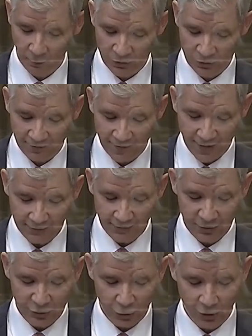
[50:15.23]
was the fact
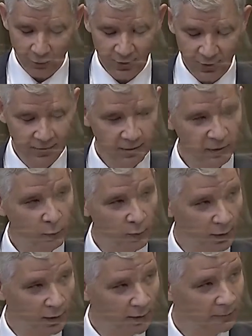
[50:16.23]
that the circumstances
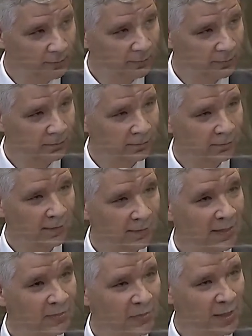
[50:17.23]
were,
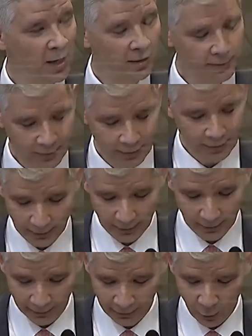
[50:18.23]
as they are here,
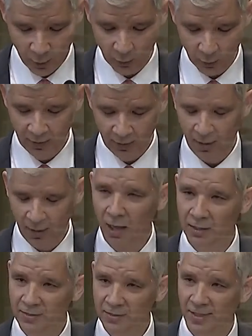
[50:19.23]
quote,
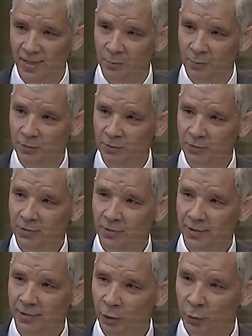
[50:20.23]
unstable
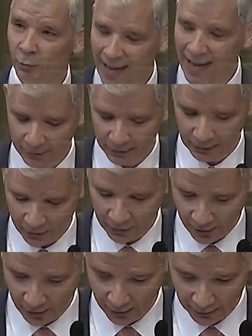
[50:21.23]
and could rapidly
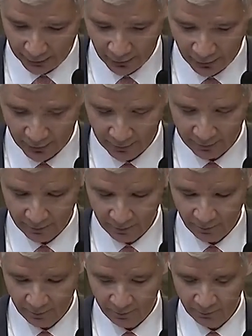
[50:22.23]
change
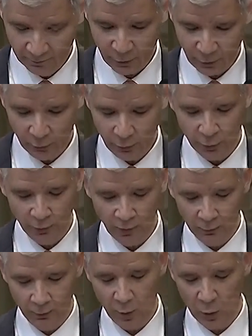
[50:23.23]
due to,
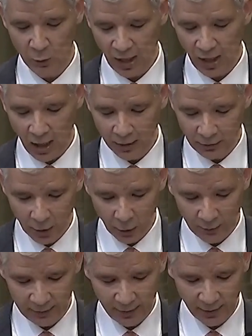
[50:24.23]
quote,
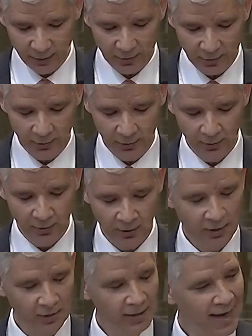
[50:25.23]
ongoing tension
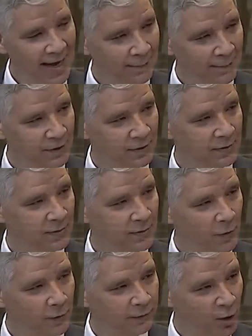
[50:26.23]
in the absence
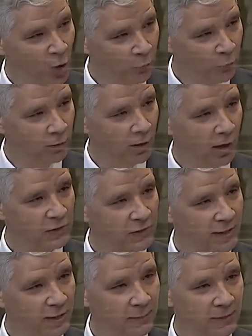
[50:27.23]
of an overall
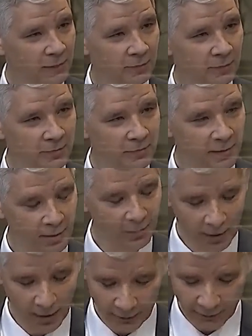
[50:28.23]
settlement to the
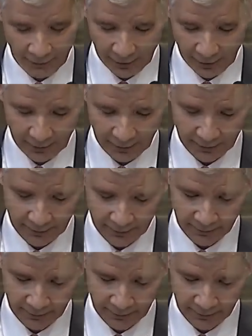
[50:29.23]
conflict.